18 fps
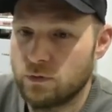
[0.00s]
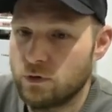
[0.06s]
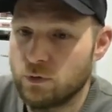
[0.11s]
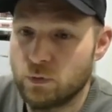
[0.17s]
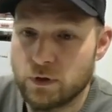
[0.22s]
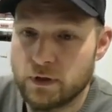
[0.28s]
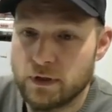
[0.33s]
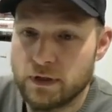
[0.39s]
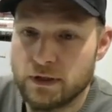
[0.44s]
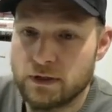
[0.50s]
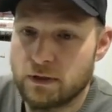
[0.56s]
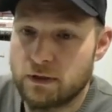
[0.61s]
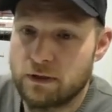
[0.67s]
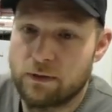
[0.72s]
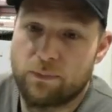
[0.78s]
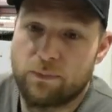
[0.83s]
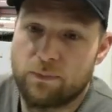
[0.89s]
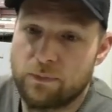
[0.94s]
wouldn't need
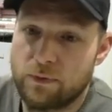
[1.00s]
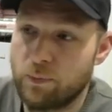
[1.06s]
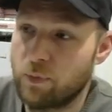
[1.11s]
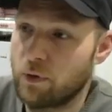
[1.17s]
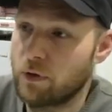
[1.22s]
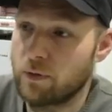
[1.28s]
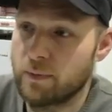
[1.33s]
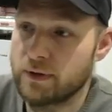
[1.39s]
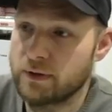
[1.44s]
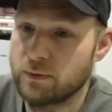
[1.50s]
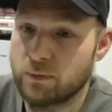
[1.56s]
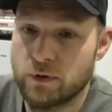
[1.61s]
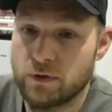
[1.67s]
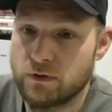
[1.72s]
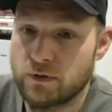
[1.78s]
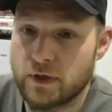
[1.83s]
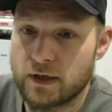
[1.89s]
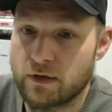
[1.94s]
the program isn't
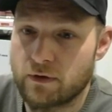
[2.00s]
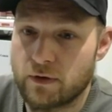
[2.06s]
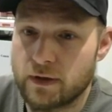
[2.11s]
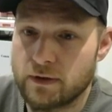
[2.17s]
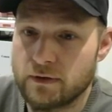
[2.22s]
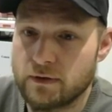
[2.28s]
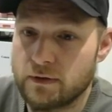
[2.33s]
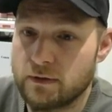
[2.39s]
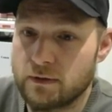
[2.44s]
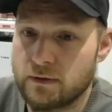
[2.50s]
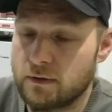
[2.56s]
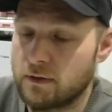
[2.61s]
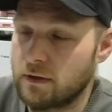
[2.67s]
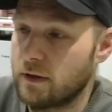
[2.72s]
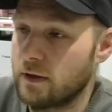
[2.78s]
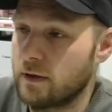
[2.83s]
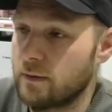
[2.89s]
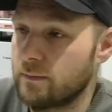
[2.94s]
worth 10 grand.
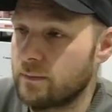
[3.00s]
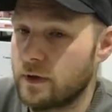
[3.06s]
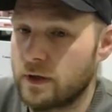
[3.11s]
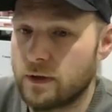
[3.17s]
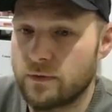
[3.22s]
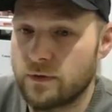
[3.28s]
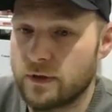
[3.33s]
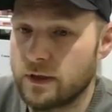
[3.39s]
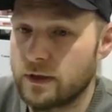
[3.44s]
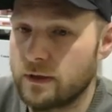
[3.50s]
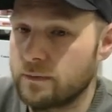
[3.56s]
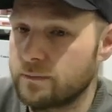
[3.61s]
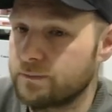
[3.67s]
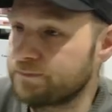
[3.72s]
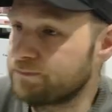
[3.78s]
I don't think.